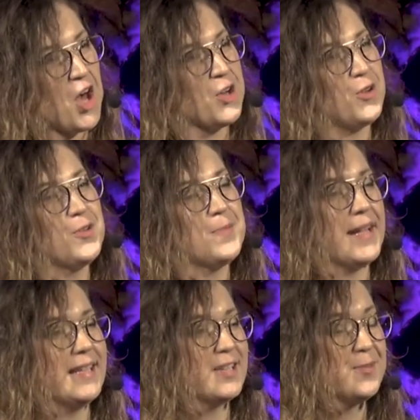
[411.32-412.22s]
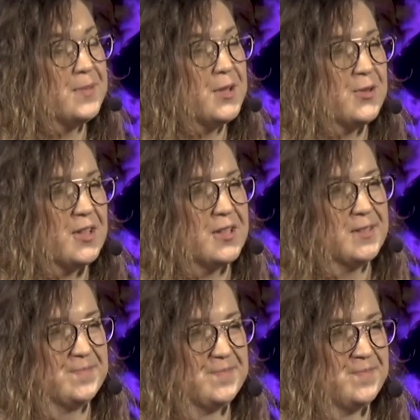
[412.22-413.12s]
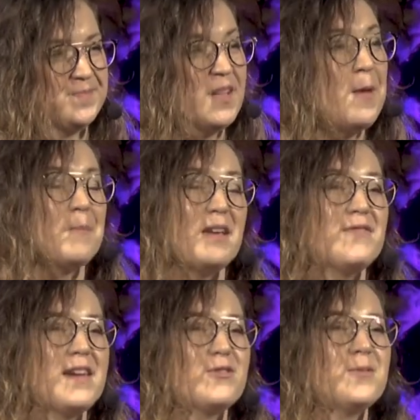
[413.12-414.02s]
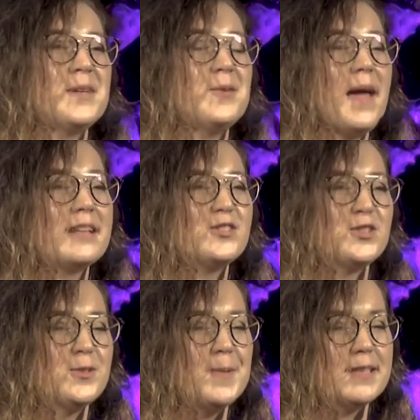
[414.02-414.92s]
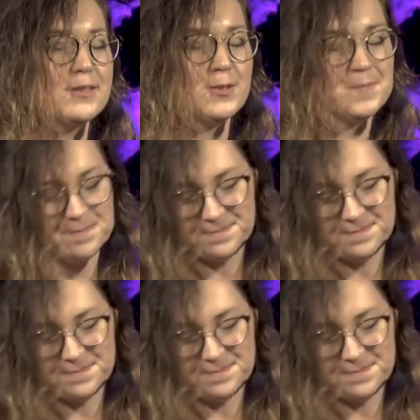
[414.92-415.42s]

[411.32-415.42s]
huddled behind a computer. My favorite male manager speaks.